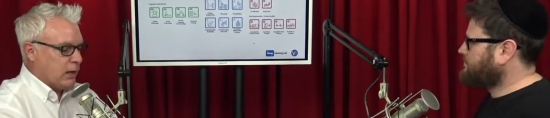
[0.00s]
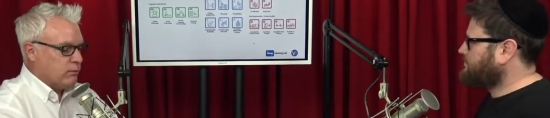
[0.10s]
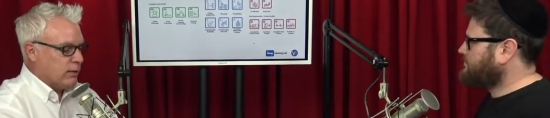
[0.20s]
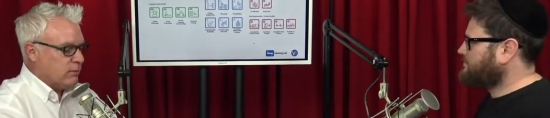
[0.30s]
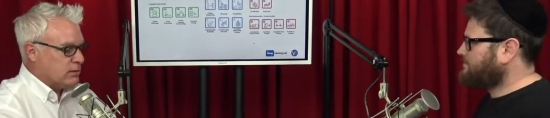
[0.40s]

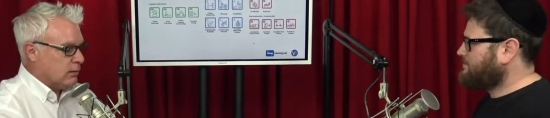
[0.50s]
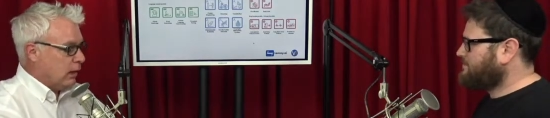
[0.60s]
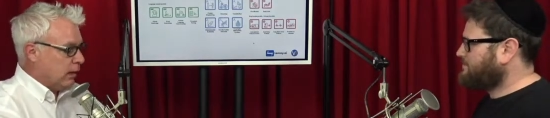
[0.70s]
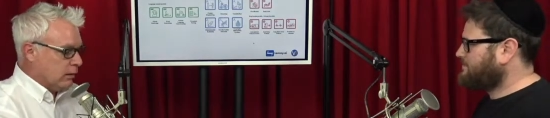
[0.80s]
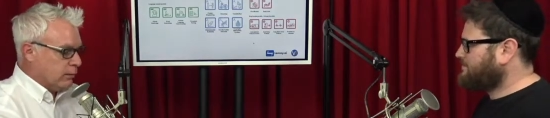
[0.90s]
Speaker 1: you've covered this
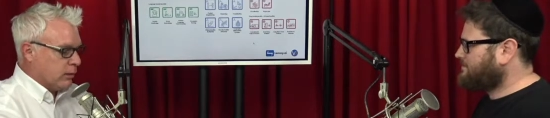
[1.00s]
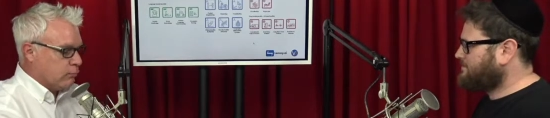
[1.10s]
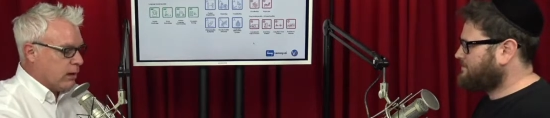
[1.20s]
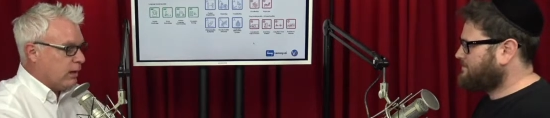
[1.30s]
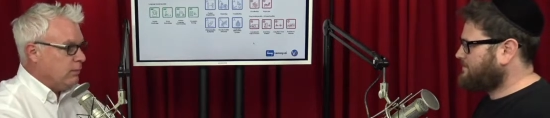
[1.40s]
a, a little bit
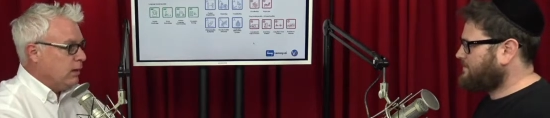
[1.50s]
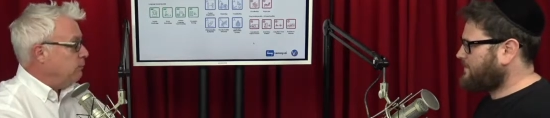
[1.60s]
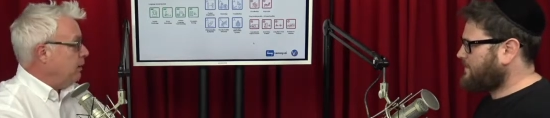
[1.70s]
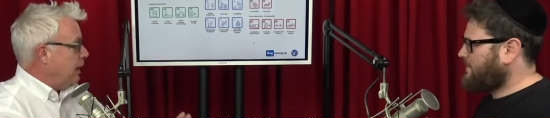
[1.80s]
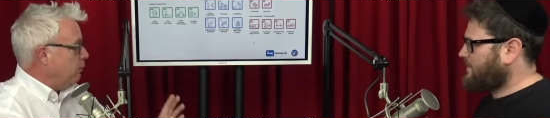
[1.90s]
already,
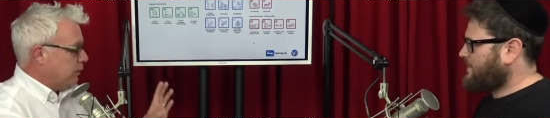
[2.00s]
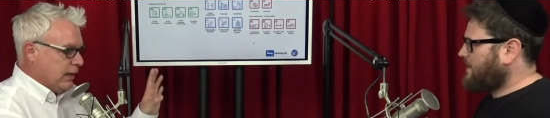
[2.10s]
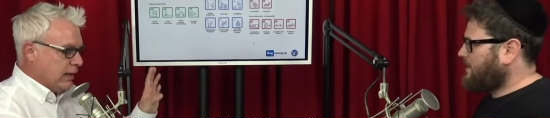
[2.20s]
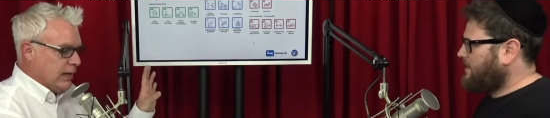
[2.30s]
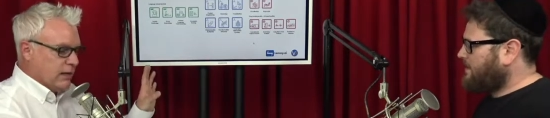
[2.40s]
but now we're
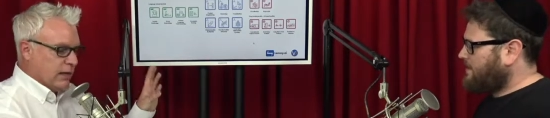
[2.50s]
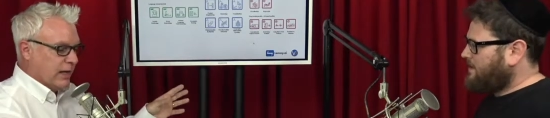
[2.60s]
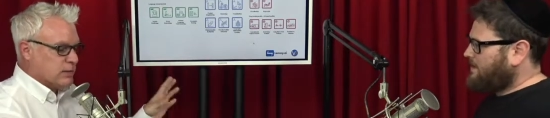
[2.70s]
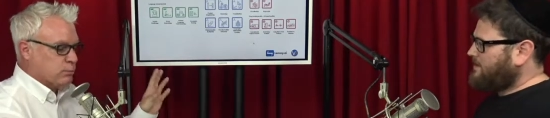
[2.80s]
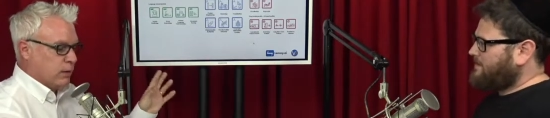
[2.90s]
getting into
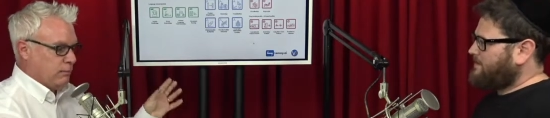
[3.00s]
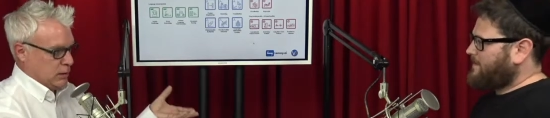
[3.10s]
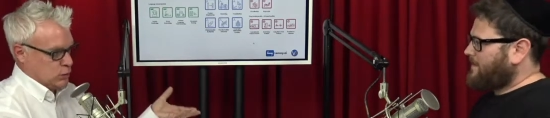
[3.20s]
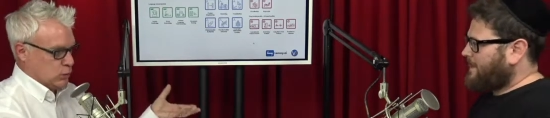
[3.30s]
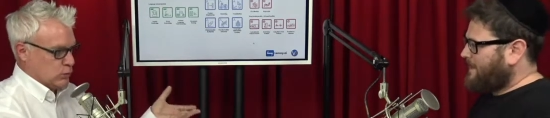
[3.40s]
lots of pretty
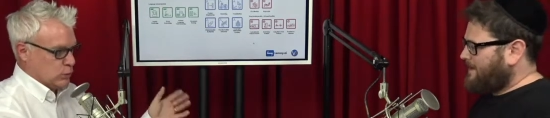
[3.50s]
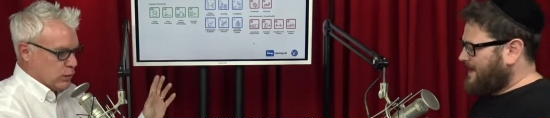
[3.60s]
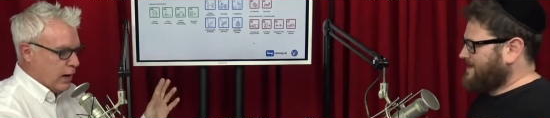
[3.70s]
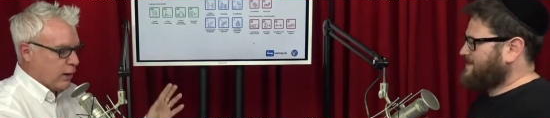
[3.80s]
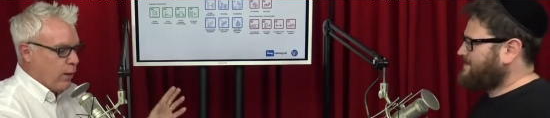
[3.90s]
pictures. So
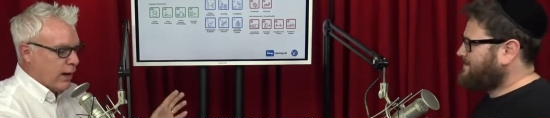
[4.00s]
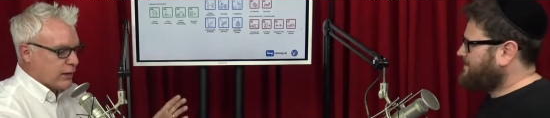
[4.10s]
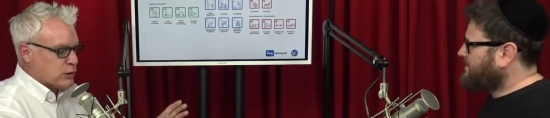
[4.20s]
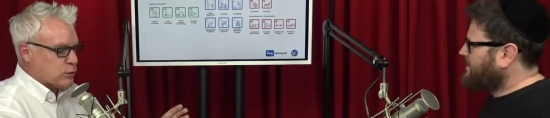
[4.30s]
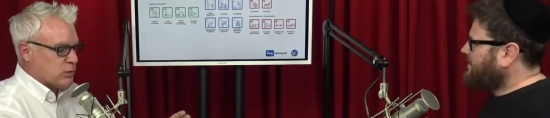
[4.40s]
yes. talk,
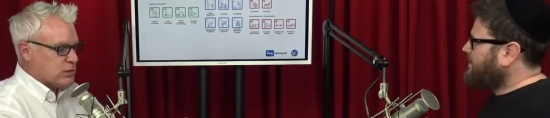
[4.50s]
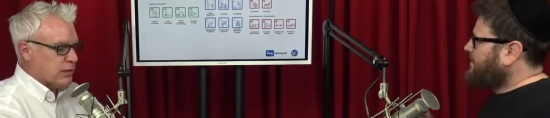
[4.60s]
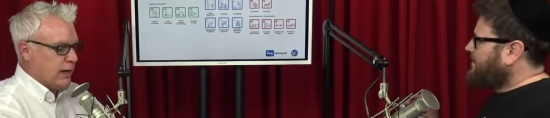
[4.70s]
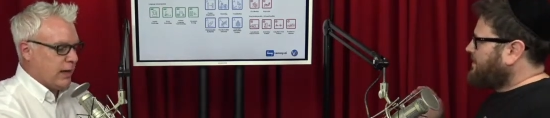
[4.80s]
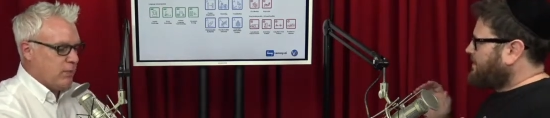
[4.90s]
walk us through this
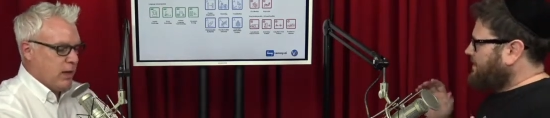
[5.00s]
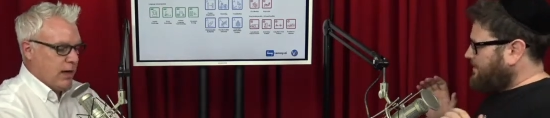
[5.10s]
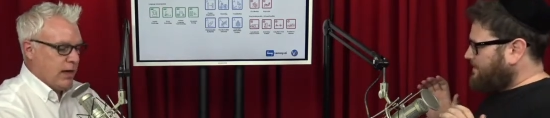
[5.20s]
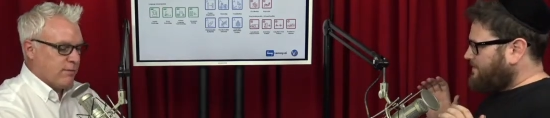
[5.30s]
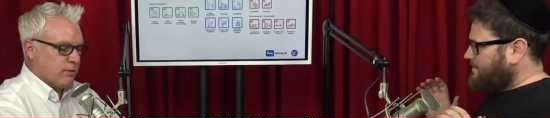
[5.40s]
slide.
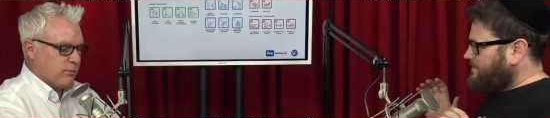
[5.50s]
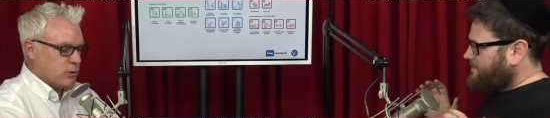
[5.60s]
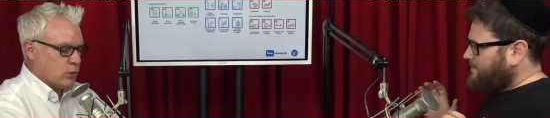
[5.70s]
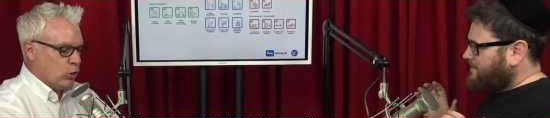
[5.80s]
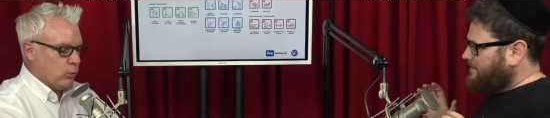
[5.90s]
And for the
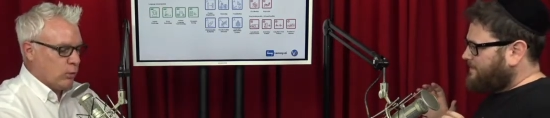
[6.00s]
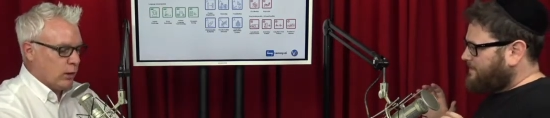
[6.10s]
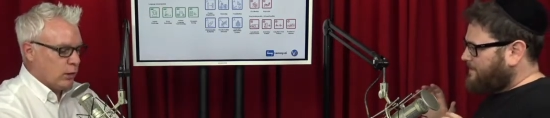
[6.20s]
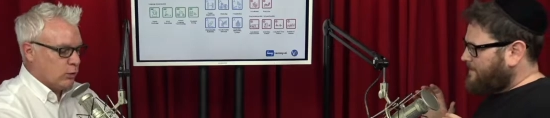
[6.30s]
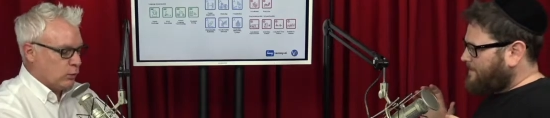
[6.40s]
folks at home,
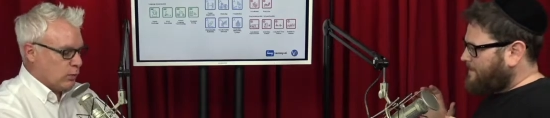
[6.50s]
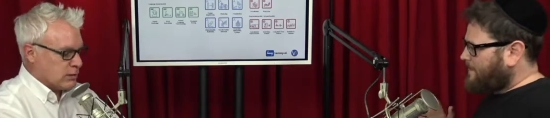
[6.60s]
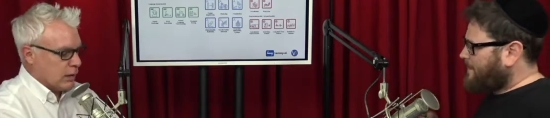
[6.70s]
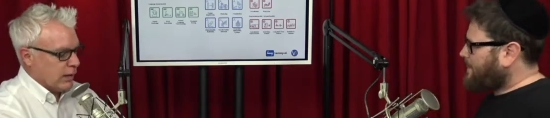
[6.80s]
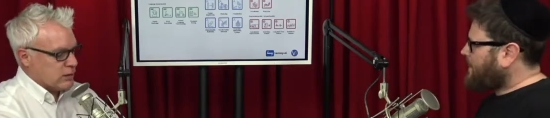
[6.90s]
what I'll do
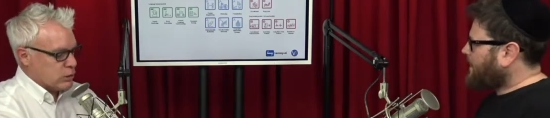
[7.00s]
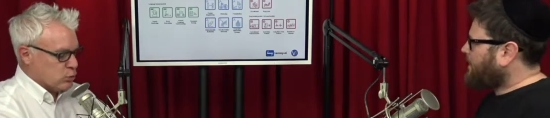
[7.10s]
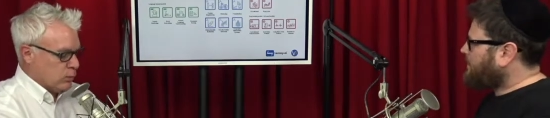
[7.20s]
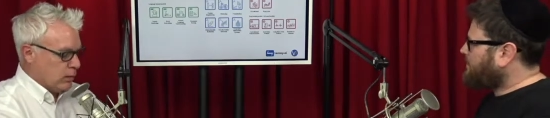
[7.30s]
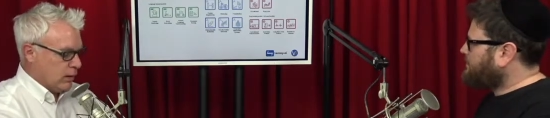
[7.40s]
is I'll actually zoom in